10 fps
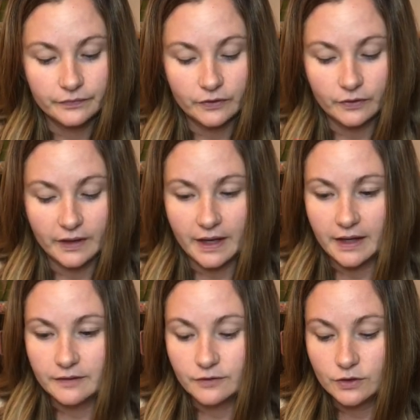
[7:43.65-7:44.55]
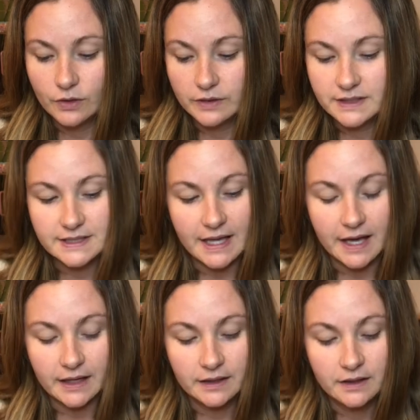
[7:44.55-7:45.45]
Okay, if you notice
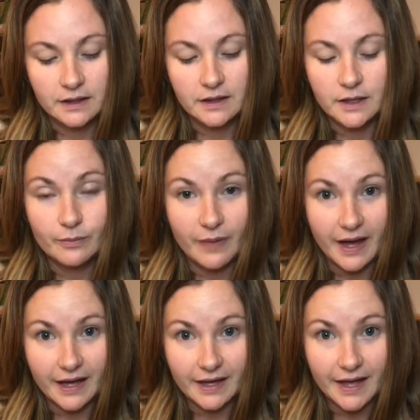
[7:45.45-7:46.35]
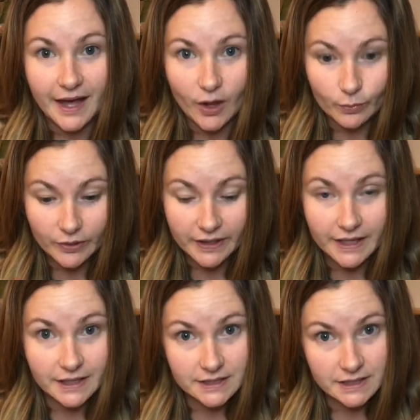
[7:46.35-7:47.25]
that my helper
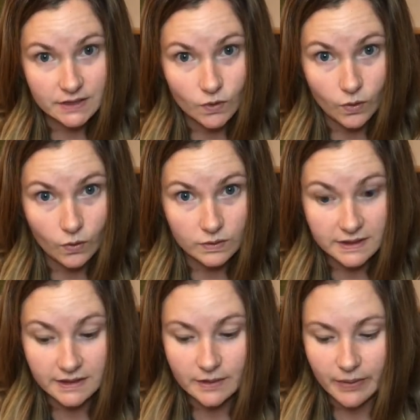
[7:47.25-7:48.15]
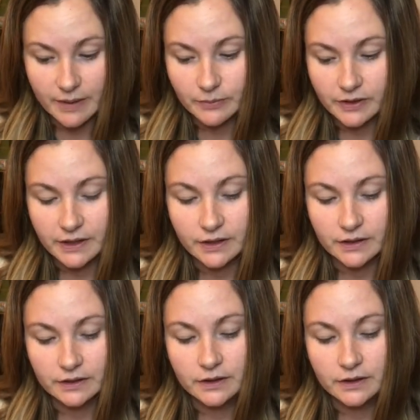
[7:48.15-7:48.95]
hand is holding the pipe cleaner